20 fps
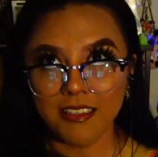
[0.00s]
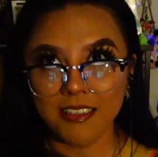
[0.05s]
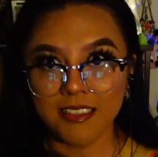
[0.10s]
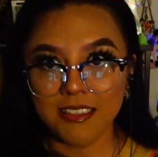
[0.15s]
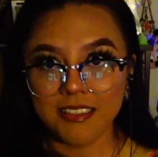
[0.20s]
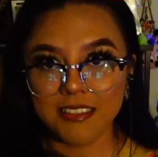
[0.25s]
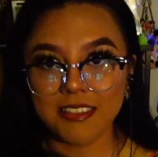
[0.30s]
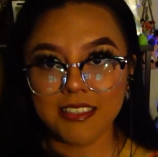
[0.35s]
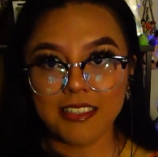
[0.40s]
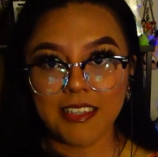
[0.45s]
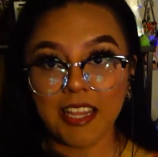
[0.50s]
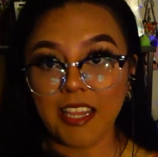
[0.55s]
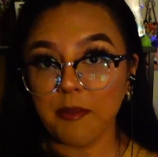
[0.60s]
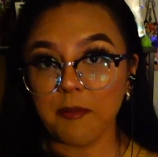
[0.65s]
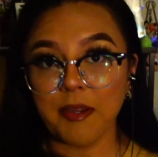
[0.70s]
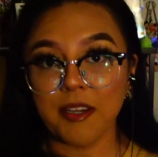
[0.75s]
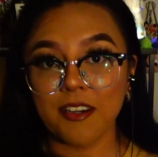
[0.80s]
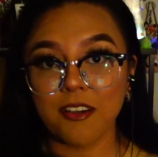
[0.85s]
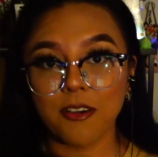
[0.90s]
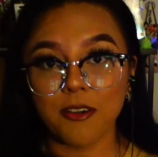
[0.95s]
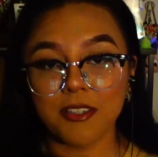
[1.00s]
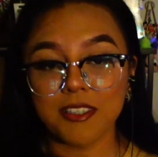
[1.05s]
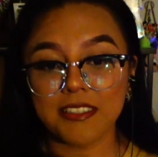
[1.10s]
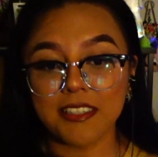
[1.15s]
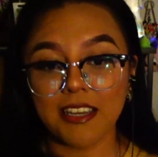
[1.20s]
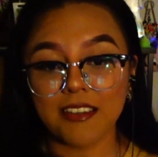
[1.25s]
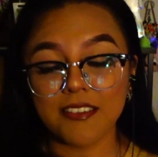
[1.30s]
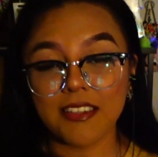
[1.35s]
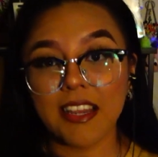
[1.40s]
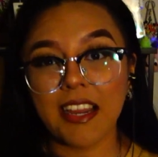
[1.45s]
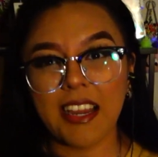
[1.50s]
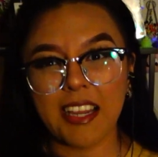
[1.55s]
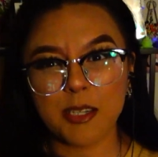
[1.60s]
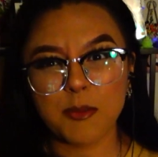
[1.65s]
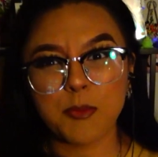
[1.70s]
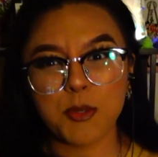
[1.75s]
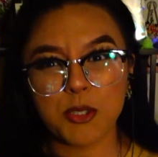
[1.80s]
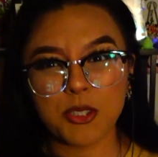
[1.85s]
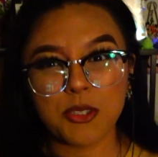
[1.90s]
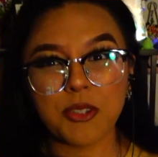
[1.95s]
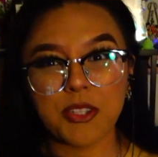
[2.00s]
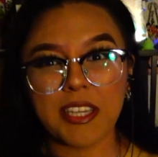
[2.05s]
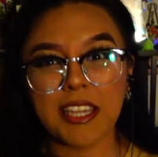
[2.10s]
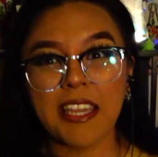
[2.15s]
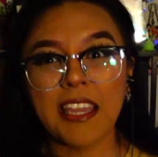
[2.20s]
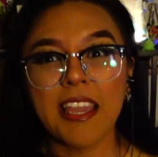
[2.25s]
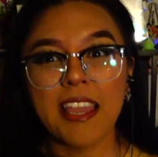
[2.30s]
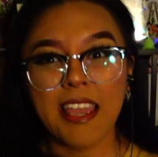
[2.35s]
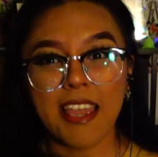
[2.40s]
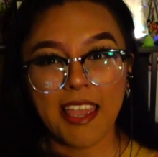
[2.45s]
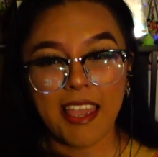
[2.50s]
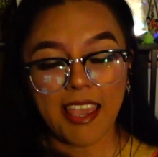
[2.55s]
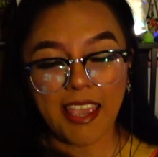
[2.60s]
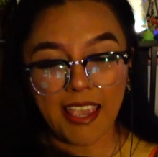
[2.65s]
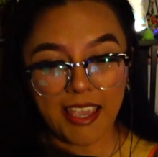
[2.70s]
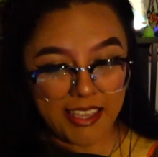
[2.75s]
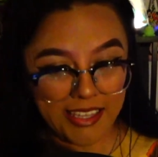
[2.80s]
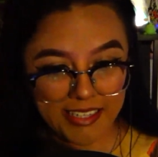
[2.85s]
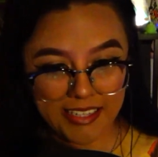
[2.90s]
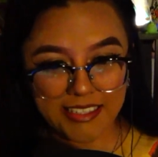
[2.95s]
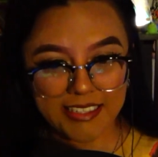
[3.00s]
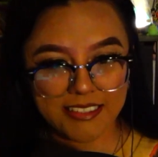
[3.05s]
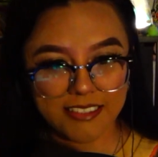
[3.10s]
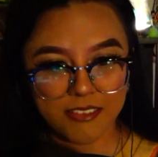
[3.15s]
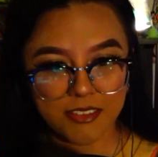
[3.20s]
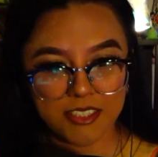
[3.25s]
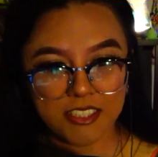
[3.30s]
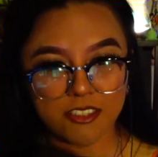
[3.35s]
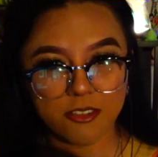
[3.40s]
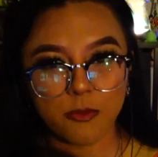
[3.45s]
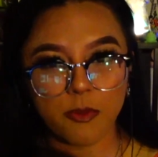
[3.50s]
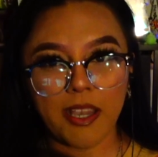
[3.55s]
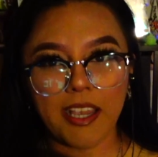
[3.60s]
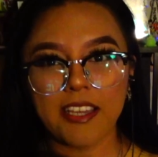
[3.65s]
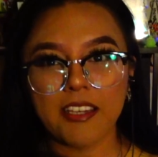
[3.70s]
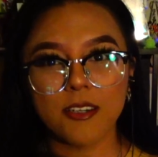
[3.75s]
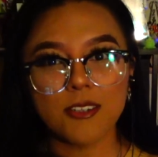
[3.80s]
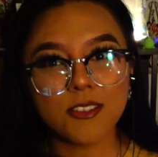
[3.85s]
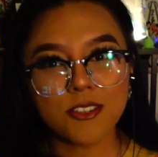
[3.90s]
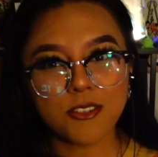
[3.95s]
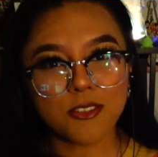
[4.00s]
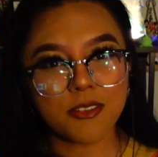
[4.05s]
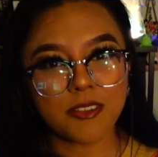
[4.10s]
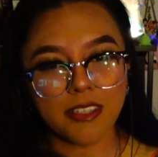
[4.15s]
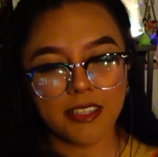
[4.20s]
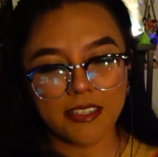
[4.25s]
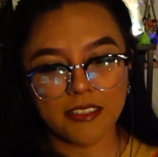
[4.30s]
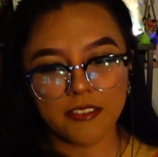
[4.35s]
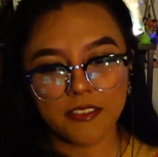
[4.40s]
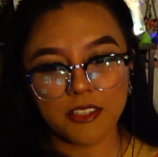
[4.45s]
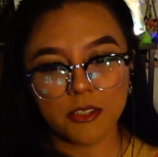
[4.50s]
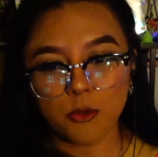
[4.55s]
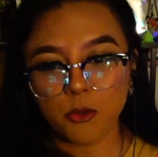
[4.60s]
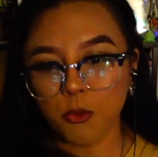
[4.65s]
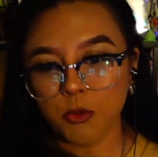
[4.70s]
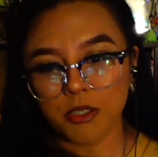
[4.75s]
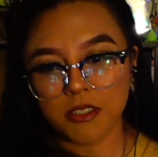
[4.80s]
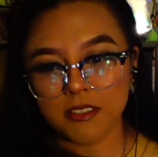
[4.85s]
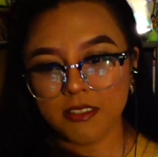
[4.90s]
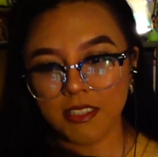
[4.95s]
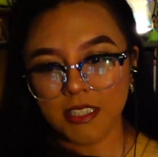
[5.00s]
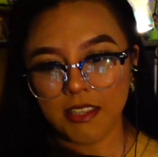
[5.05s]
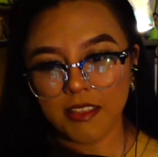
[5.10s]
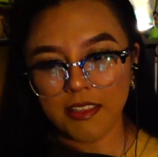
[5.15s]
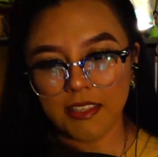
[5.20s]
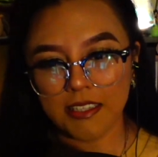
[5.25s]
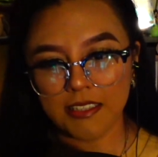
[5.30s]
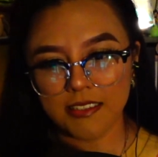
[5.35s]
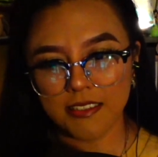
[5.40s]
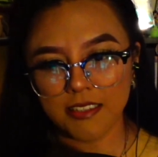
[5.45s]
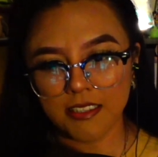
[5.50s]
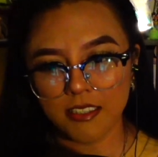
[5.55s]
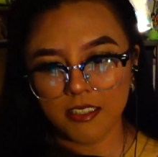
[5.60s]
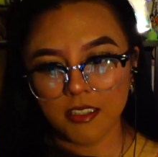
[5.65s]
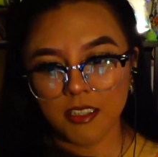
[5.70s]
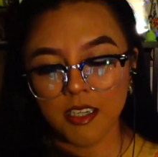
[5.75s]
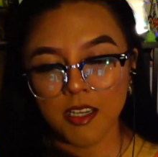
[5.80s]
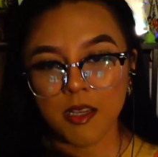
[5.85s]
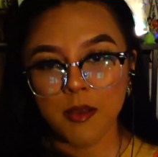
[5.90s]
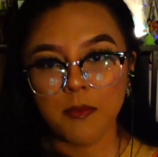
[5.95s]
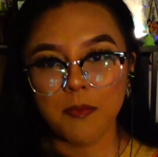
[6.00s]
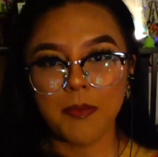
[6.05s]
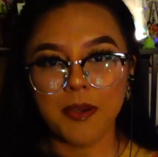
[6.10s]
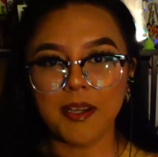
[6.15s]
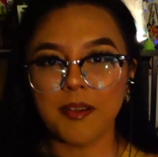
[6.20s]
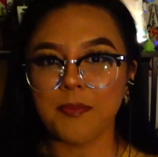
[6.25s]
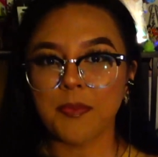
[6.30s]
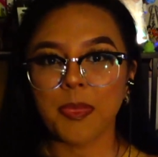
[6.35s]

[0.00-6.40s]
it's a nightmare going down there. I absolutely hate it, which is why I don't do a lot of the touristy things here. But